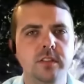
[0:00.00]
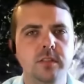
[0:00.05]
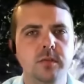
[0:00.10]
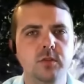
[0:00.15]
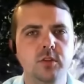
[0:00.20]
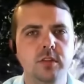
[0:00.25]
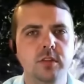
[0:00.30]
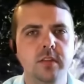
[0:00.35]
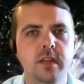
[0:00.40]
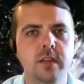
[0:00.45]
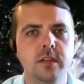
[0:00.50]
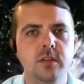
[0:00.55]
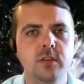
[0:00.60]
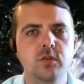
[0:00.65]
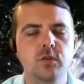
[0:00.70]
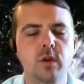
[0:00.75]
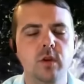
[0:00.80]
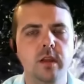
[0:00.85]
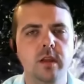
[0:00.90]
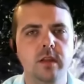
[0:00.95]
system just heading
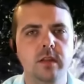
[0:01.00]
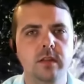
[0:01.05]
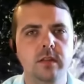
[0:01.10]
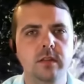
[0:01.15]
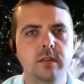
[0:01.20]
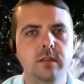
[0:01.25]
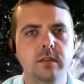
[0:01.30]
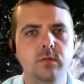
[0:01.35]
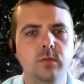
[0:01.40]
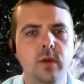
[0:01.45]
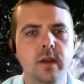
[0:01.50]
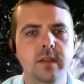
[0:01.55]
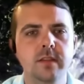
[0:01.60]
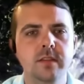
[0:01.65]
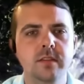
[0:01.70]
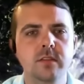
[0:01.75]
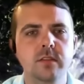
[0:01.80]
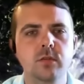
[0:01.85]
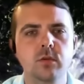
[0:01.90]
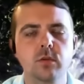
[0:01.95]
straight
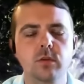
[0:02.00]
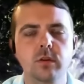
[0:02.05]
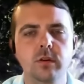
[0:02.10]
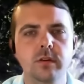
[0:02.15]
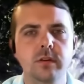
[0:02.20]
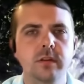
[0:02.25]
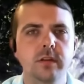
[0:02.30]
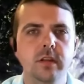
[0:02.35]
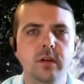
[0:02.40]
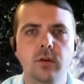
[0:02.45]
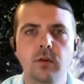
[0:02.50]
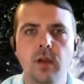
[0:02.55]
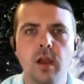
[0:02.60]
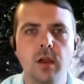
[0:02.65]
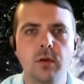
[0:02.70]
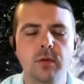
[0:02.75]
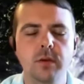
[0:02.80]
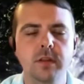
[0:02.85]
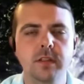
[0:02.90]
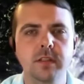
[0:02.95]
west toward
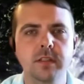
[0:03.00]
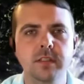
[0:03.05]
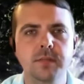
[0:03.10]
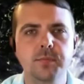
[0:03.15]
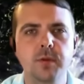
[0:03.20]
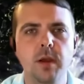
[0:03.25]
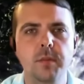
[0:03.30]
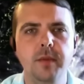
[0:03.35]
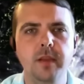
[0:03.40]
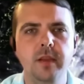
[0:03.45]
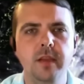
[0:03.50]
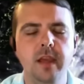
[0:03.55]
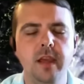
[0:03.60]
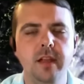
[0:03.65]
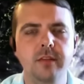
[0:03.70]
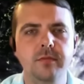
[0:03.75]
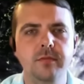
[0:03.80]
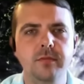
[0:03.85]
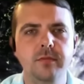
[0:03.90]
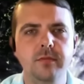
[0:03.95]
Nicaragua is probably
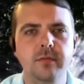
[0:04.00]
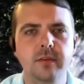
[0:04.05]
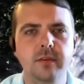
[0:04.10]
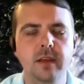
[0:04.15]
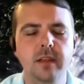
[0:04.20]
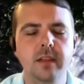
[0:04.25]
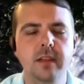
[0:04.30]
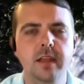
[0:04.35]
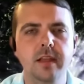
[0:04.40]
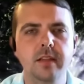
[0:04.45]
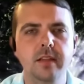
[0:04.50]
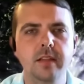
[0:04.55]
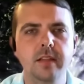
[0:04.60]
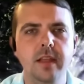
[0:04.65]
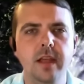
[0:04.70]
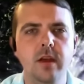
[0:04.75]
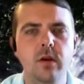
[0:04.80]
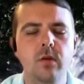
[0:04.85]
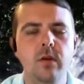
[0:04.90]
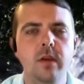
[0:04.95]
kind of unlikely
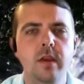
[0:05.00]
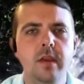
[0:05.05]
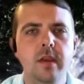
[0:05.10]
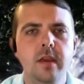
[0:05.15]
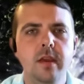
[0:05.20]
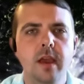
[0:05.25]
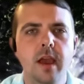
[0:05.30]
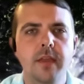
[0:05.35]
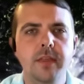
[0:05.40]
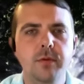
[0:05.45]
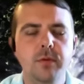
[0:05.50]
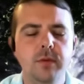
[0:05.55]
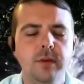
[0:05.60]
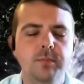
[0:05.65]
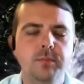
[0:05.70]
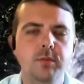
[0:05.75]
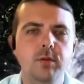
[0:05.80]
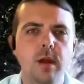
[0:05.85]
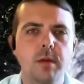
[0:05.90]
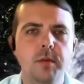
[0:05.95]
now. I think
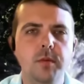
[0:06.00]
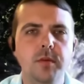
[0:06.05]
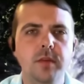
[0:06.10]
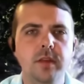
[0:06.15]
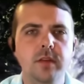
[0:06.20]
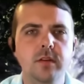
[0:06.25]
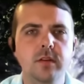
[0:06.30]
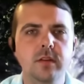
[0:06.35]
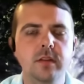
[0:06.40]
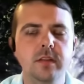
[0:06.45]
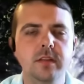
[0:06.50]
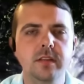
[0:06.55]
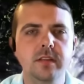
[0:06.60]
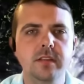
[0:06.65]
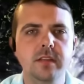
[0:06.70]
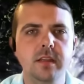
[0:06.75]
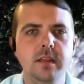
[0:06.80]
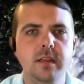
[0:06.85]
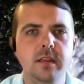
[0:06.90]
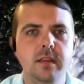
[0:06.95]
we're probably either going to
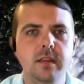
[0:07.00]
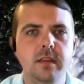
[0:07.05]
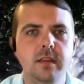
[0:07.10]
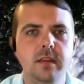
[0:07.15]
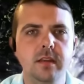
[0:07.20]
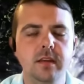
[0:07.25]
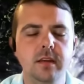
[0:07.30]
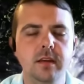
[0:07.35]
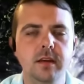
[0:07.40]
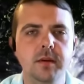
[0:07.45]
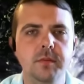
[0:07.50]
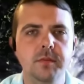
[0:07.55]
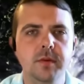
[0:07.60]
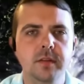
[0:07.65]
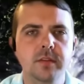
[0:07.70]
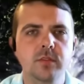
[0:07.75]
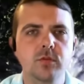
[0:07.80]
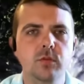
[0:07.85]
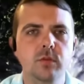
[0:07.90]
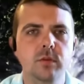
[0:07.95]
see um,
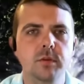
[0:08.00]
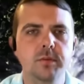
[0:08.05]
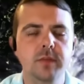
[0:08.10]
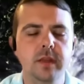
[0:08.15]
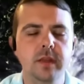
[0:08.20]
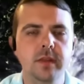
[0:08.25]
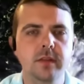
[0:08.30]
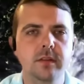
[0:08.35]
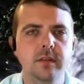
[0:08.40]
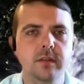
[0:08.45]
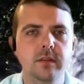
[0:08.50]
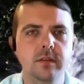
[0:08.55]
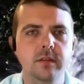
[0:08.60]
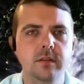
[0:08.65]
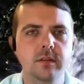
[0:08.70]
a storm that